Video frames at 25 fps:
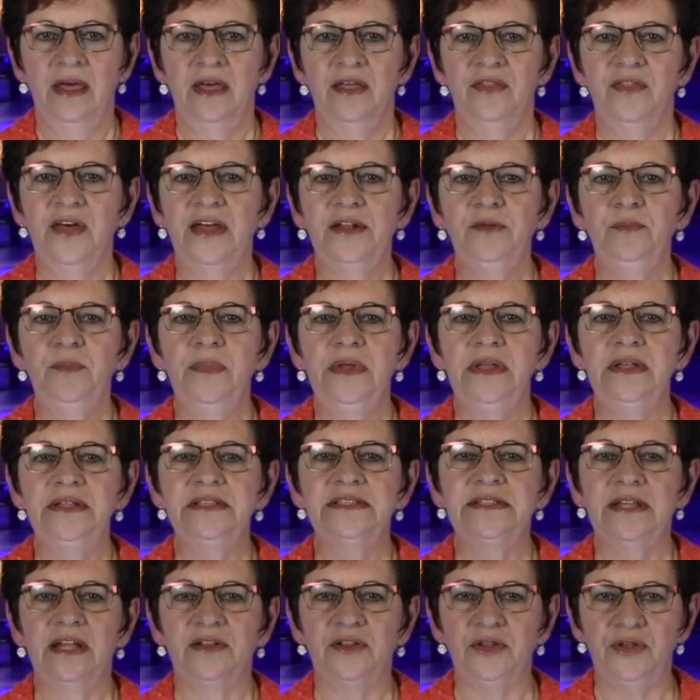That
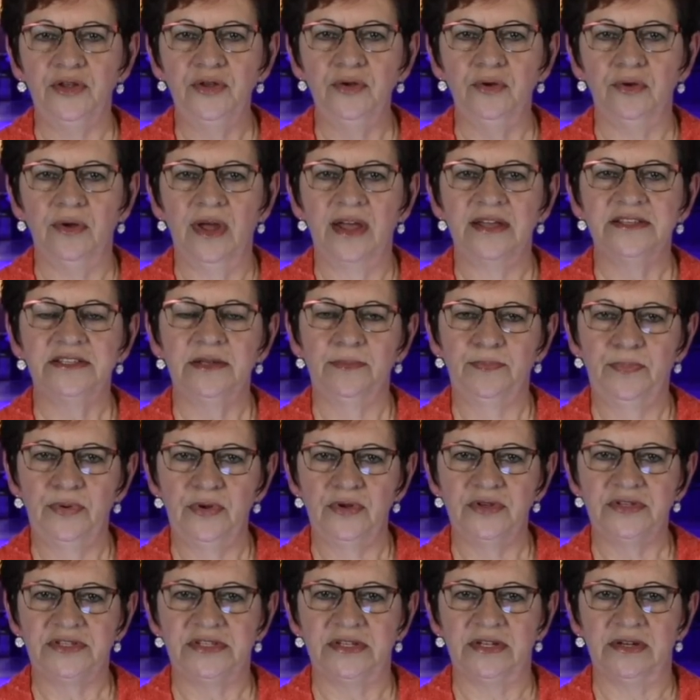means that you as a
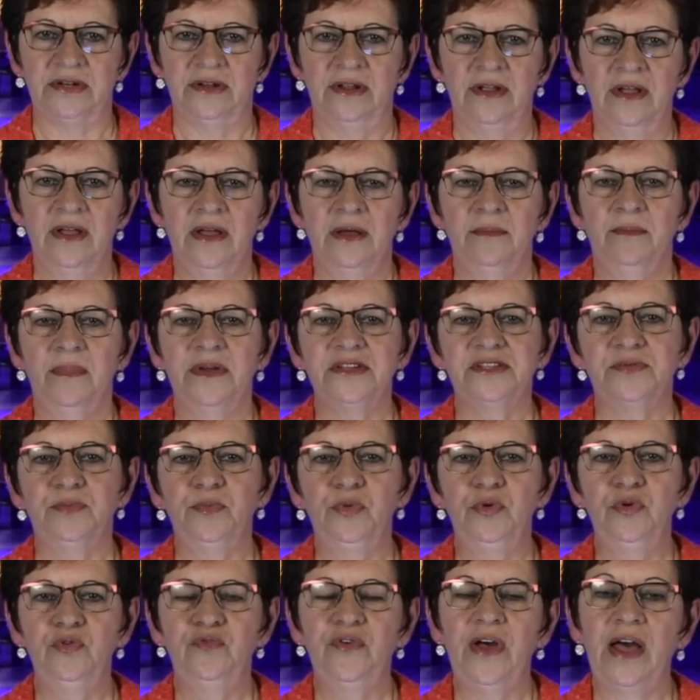person must
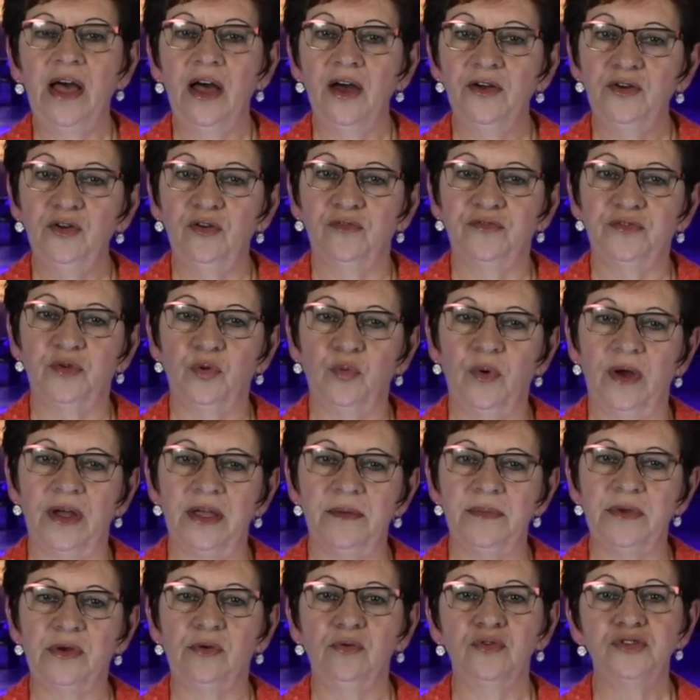move out of the way,
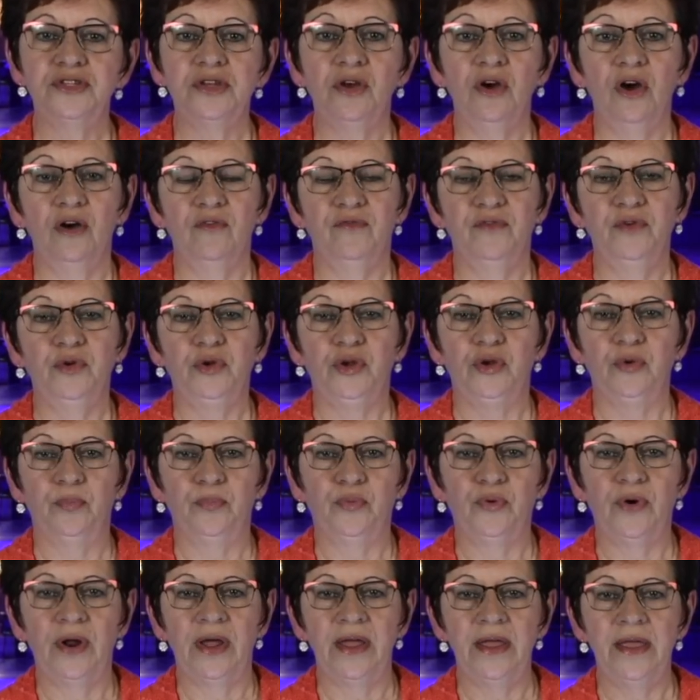because so often you
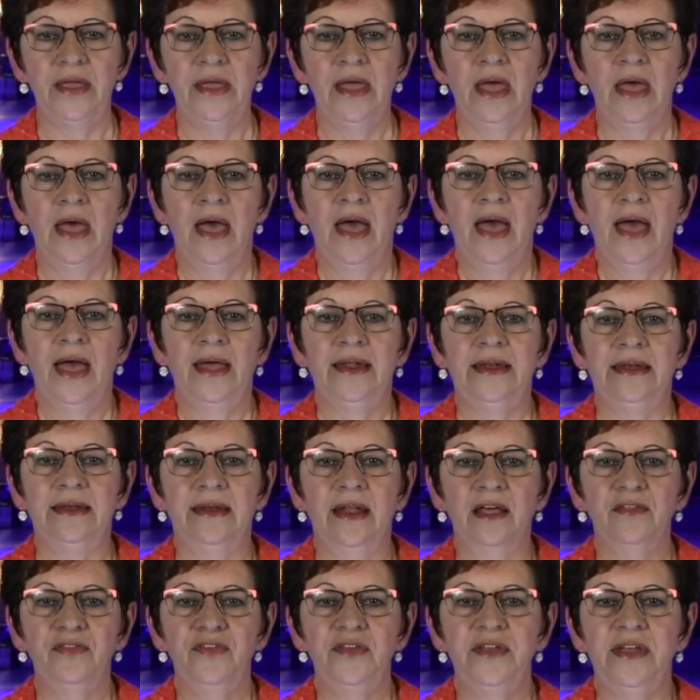pray and
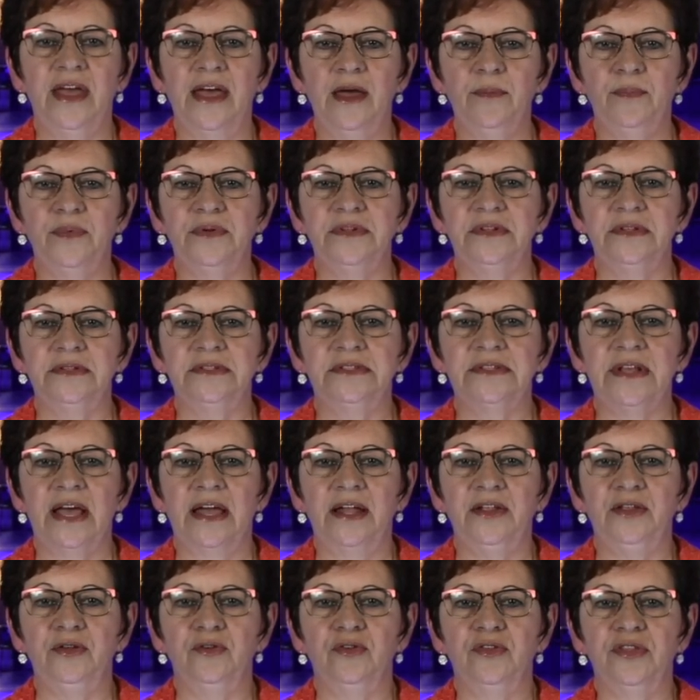nothing happens
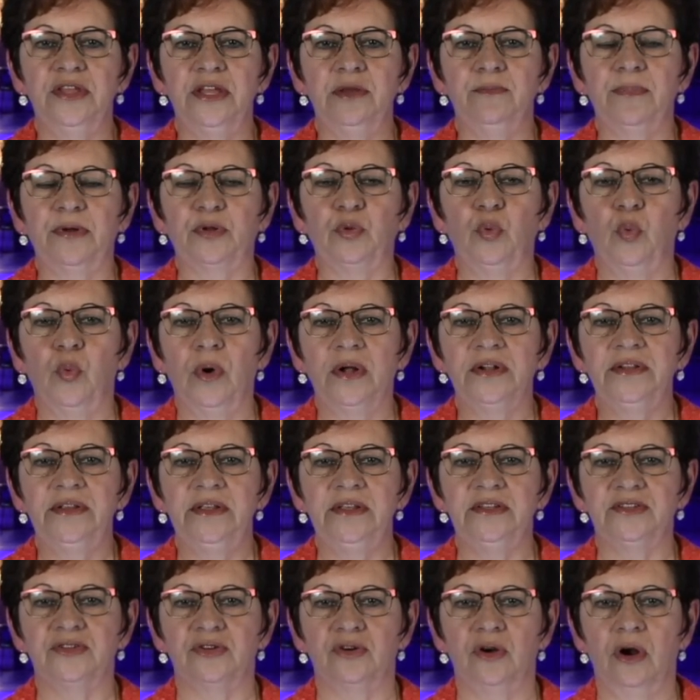and you think, but what
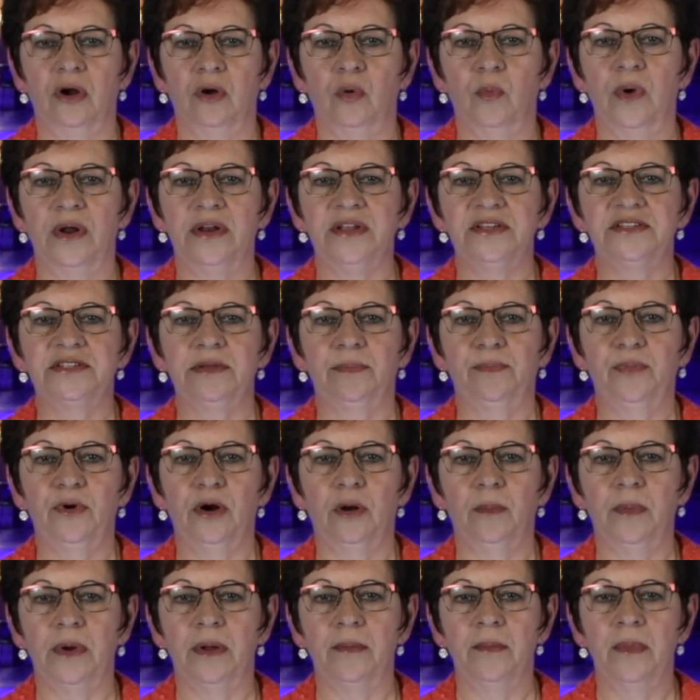is wrong? What is the
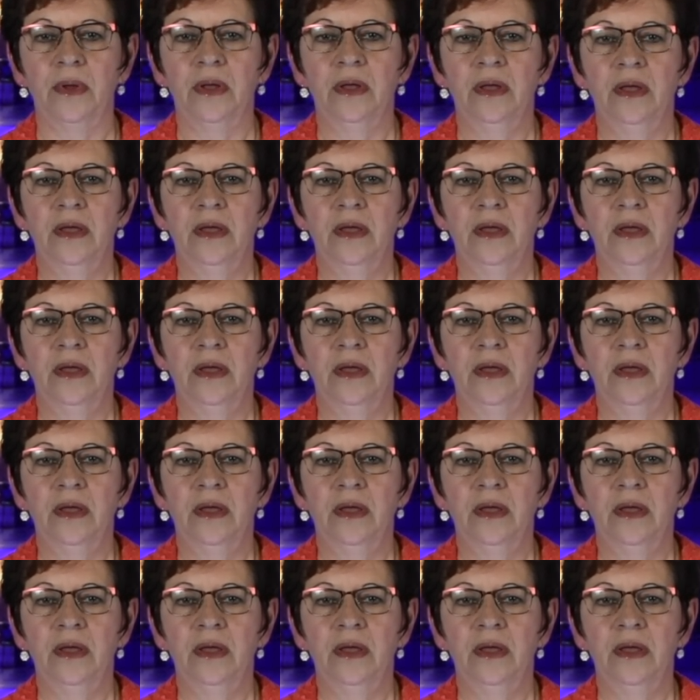problem?